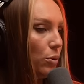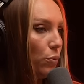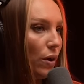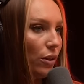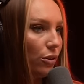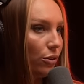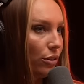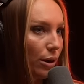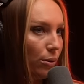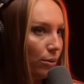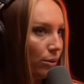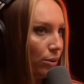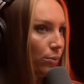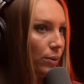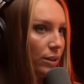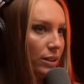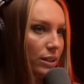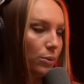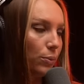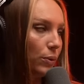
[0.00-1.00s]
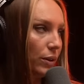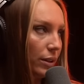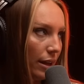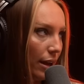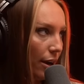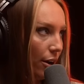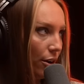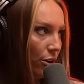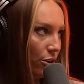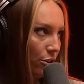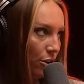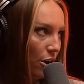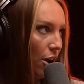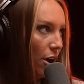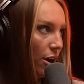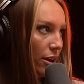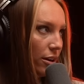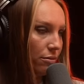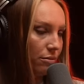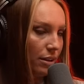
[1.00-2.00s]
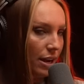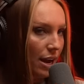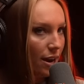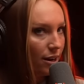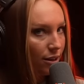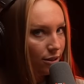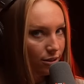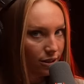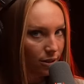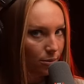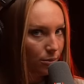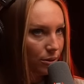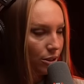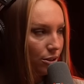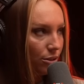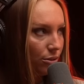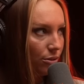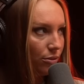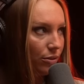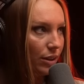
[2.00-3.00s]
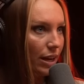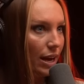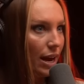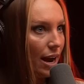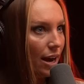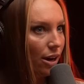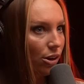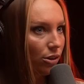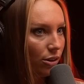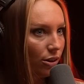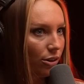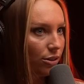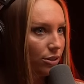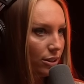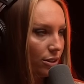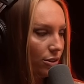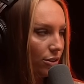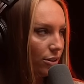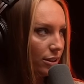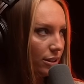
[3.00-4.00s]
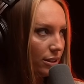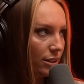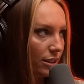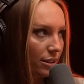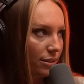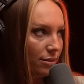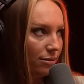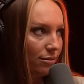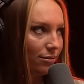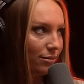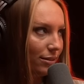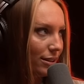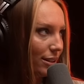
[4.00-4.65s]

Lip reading: mean, whether they were the ones that were there or not, if they hired someone to do it, if they hired Lars and Kristen,